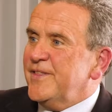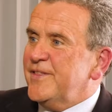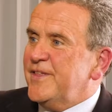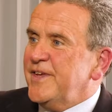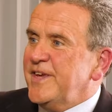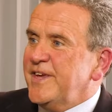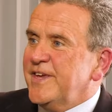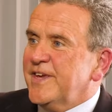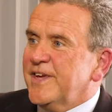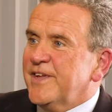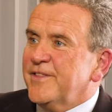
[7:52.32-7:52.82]

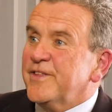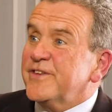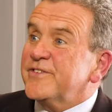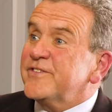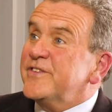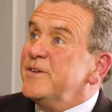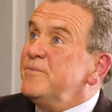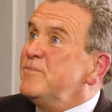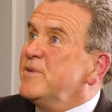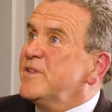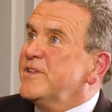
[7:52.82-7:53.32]
the
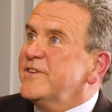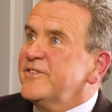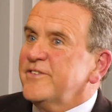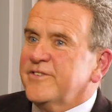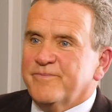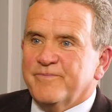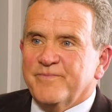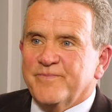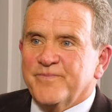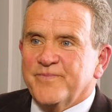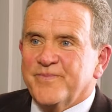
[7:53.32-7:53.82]

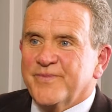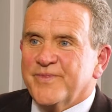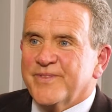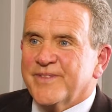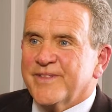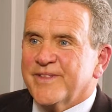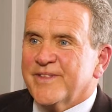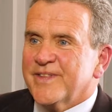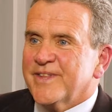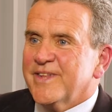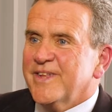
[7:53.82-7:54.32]
symbolism,
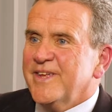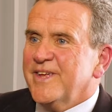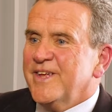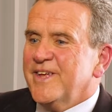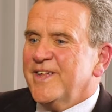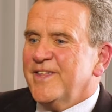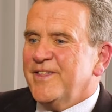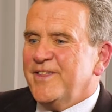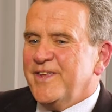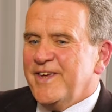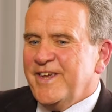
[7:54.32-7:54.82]

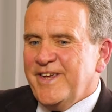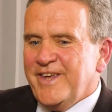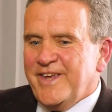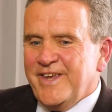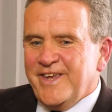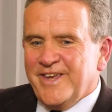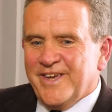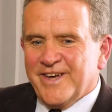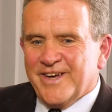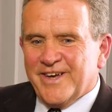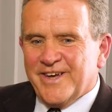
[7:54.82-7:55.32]

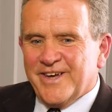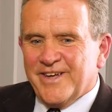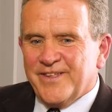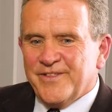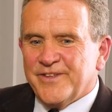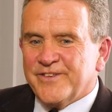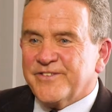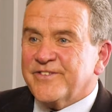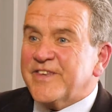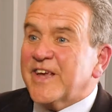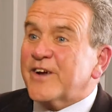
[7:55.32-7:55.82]
the
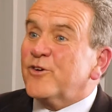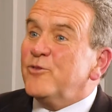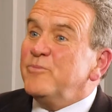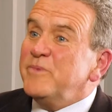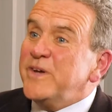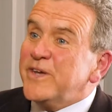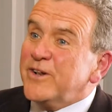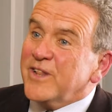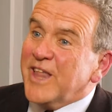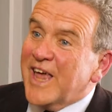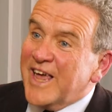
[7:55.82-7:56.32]

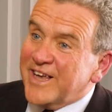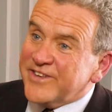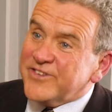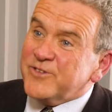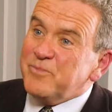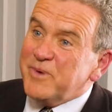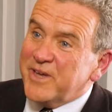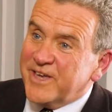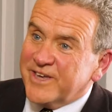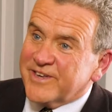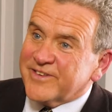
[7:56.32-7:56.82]
sacramental
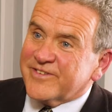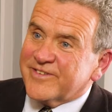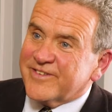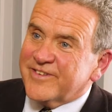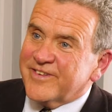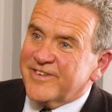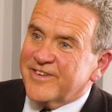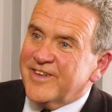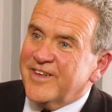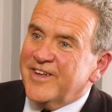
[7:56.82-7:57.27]
aspects